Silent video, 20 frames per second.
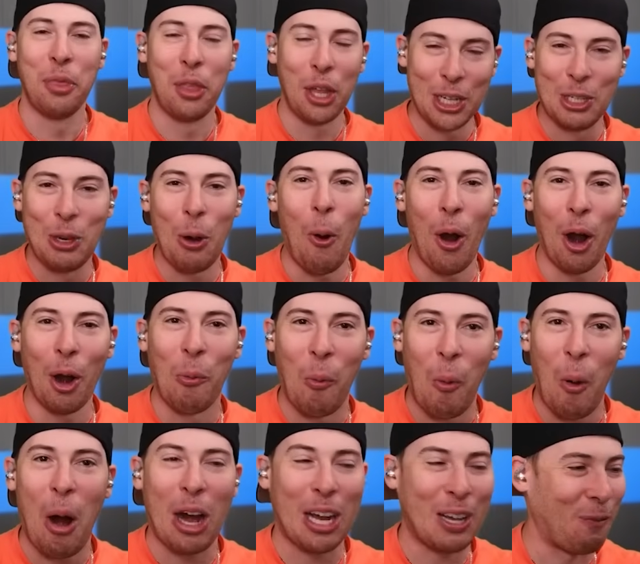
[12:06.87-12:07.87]
The door
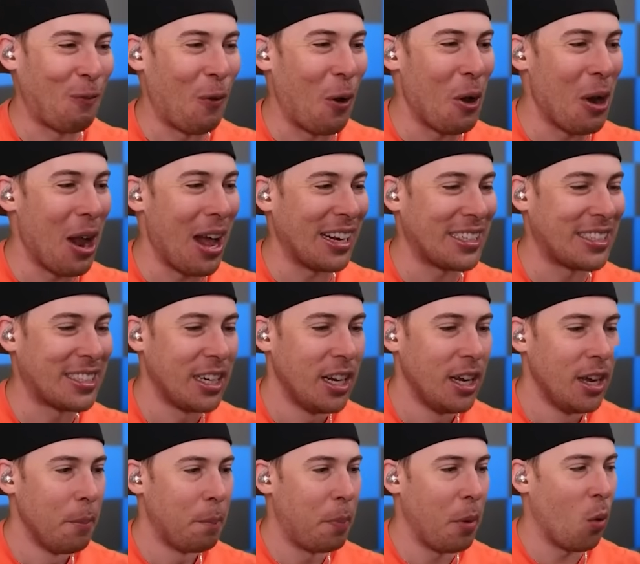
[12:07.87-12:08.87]
worked for us.
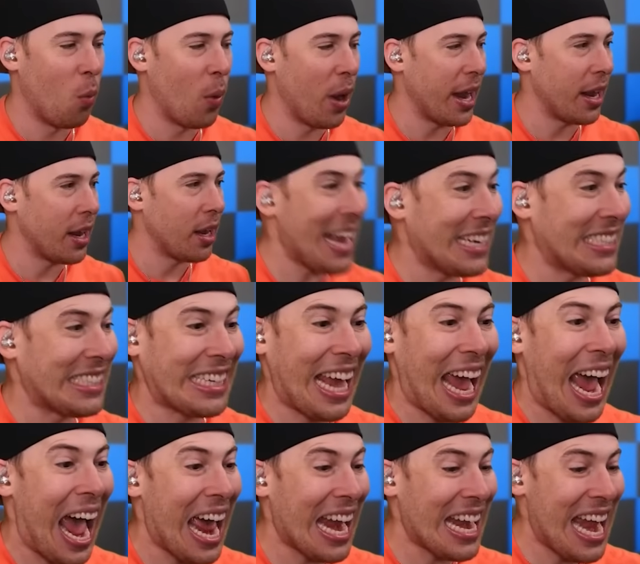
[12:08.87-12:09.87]
But wait, it's
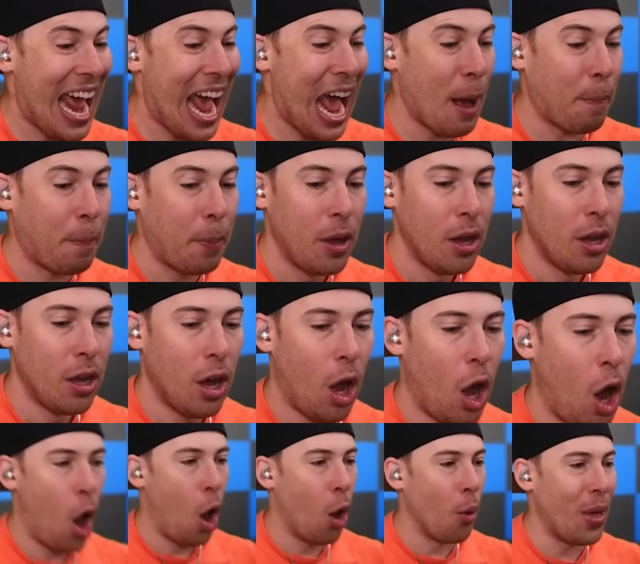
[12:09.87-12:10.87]

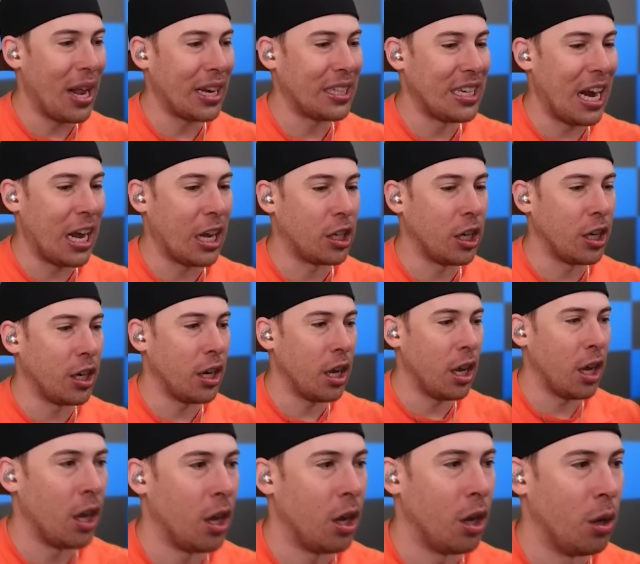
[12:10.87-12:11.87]
catnap. Oh, that's not good.
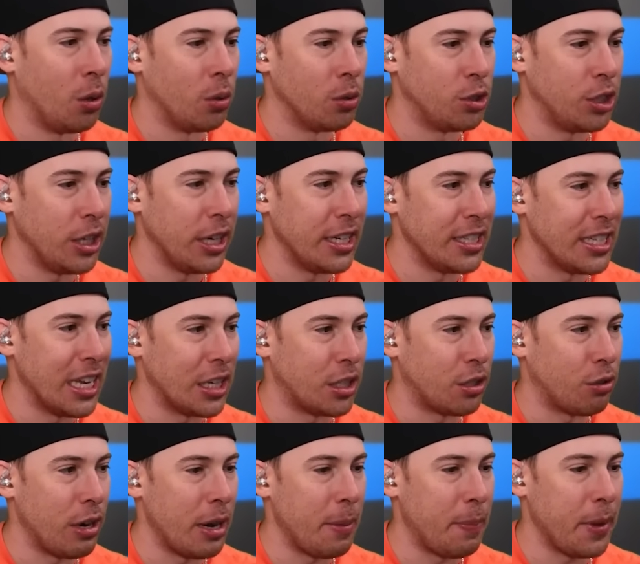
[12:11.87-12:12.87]
Oh, geez,
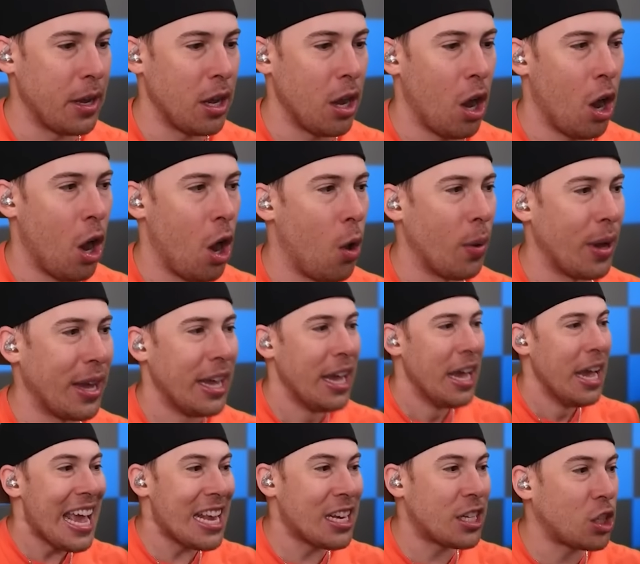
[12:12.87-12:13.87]
that's creepy. Oh, he,
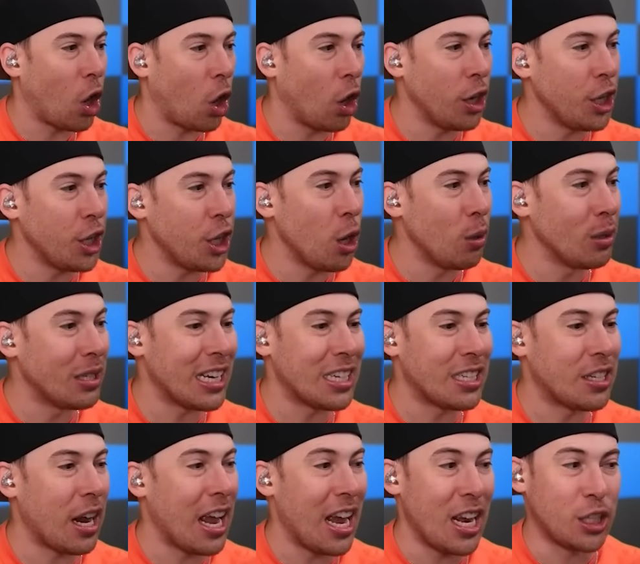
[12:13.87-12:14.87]
he's starting to use
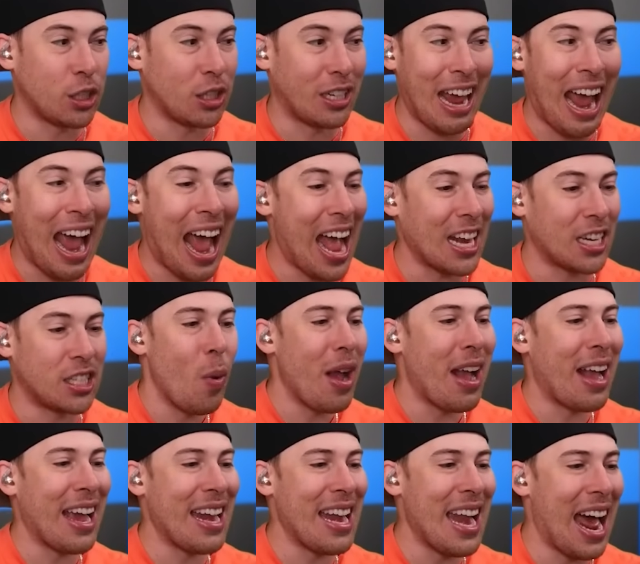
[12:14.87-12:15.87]
his, his gas. We
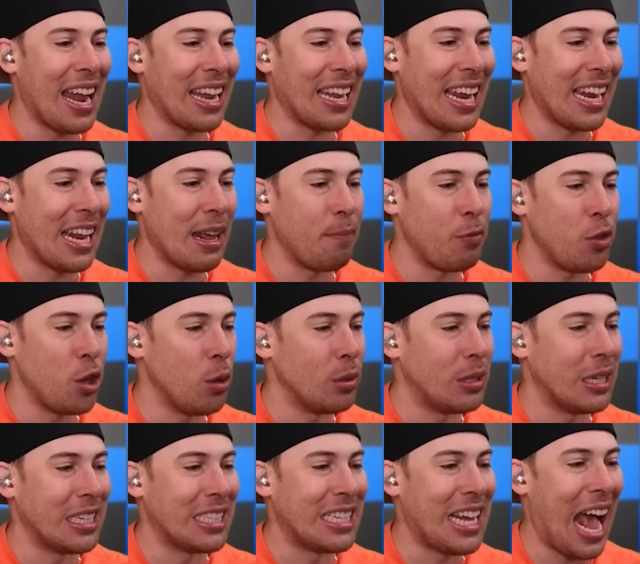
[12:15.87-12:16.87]
cannot let him
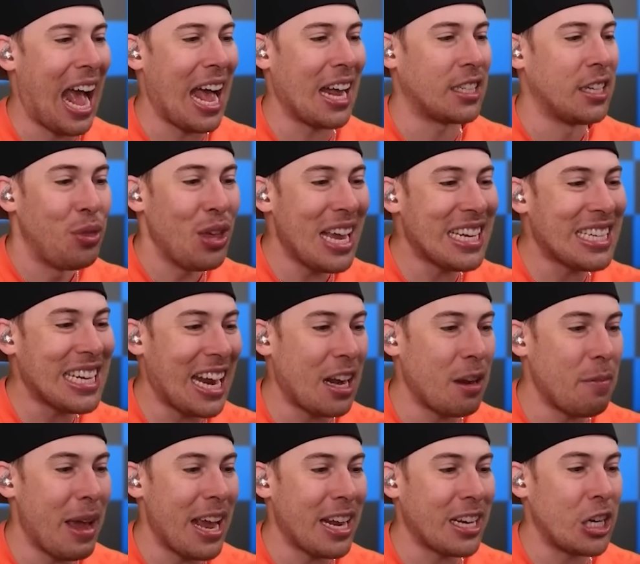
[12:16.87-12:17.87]
use his gas. These
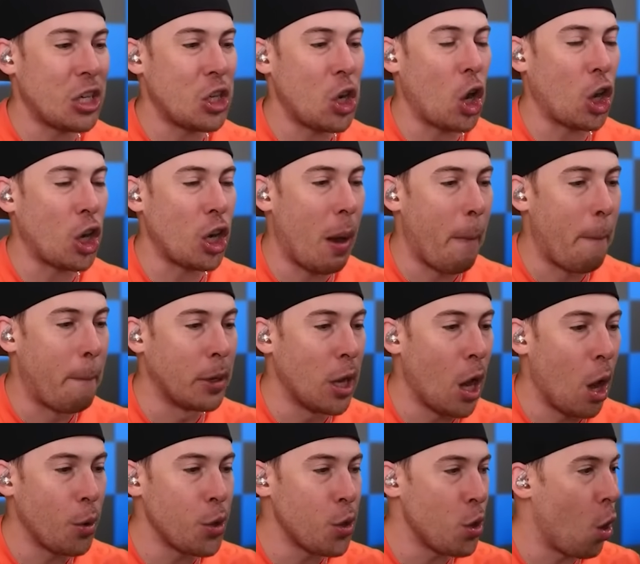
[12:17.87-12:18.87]
animations are gonna
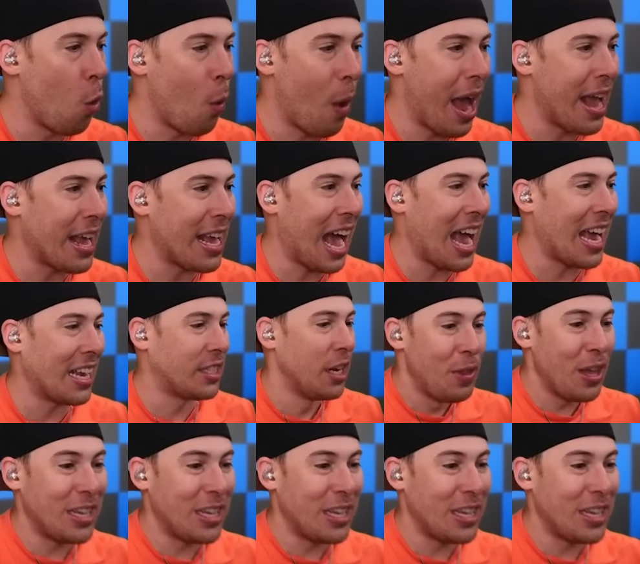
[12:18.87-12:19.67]
blow you away, guys.